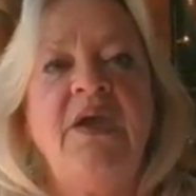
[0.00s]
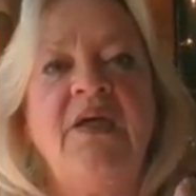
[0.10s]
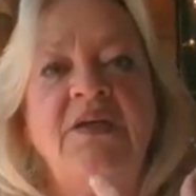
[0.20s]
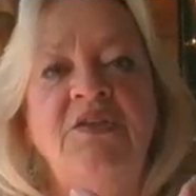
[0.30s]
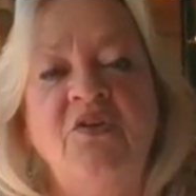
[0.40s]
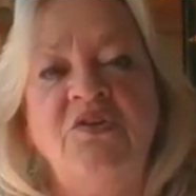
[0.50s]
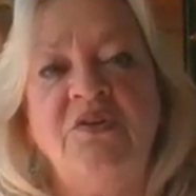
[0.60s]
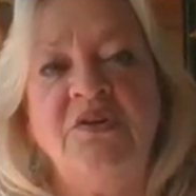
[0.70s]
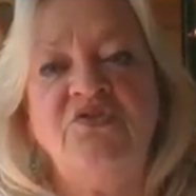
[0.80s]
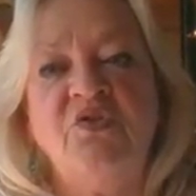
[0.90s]
And I know
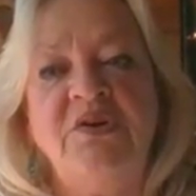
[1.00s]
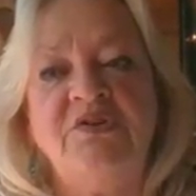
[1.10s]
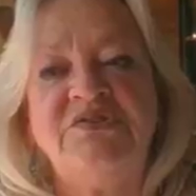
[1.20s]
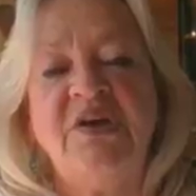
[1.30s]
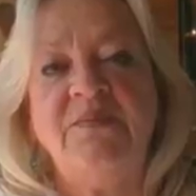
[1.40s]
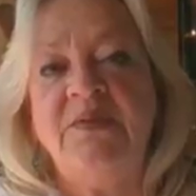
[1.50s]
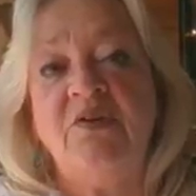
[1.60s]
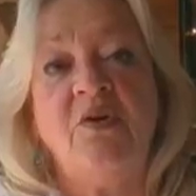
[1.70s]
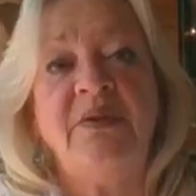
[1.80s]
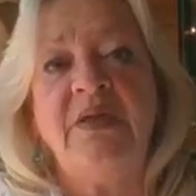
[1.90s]
you'll enjoy your time there.
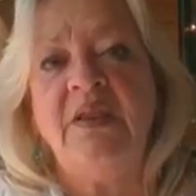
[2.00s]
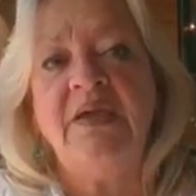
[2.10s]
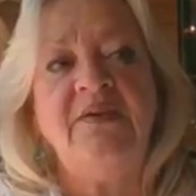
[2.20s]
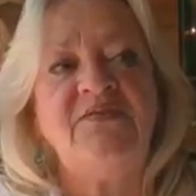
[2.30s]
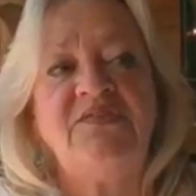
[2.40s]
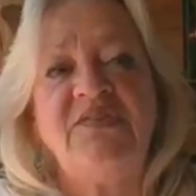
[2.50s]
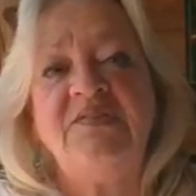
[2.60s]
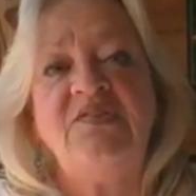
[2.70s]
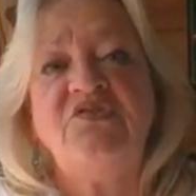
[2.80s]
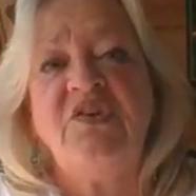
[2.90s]
Nobody leaves. It's
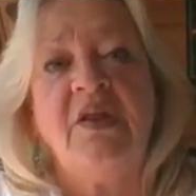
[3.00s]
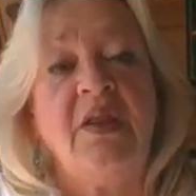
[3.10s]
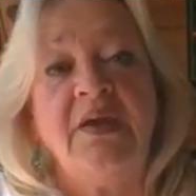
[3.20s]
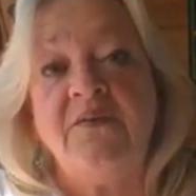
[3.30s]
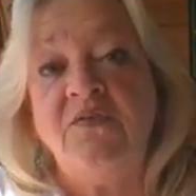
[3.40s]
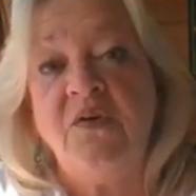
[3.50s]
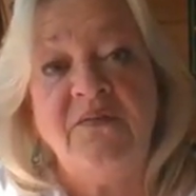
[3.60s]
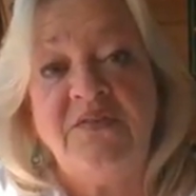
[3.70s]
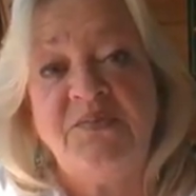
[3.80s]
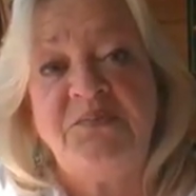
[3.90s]
like the channel. Like if you
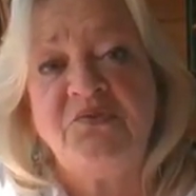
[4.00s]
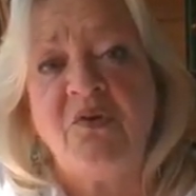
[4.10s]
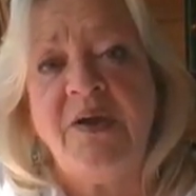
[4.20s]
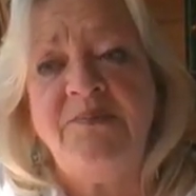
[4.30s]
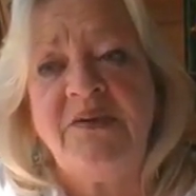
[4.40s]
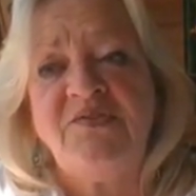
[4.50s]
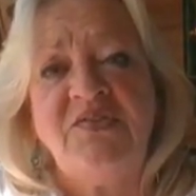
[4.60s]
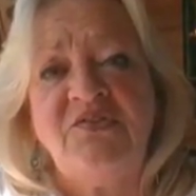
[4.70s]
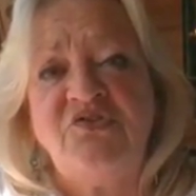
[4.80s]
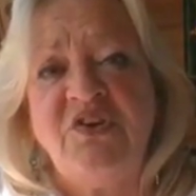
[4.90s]
haven't subscribed yet
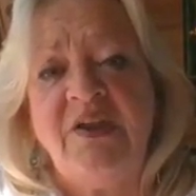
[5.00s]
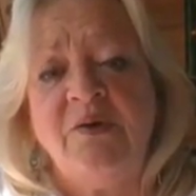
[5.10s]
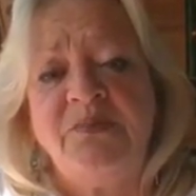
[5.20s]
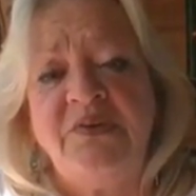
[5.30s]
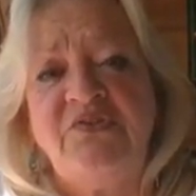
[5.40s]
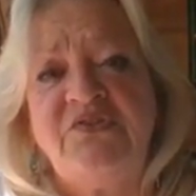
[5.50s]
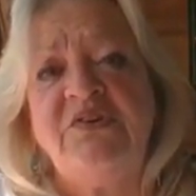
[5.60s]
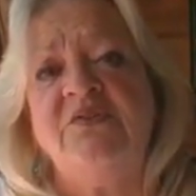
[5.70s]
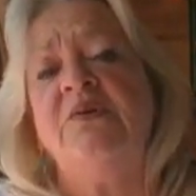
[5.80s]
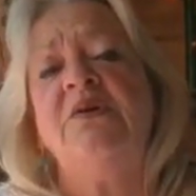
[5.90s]
to this channel, please
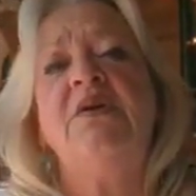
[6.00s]
do.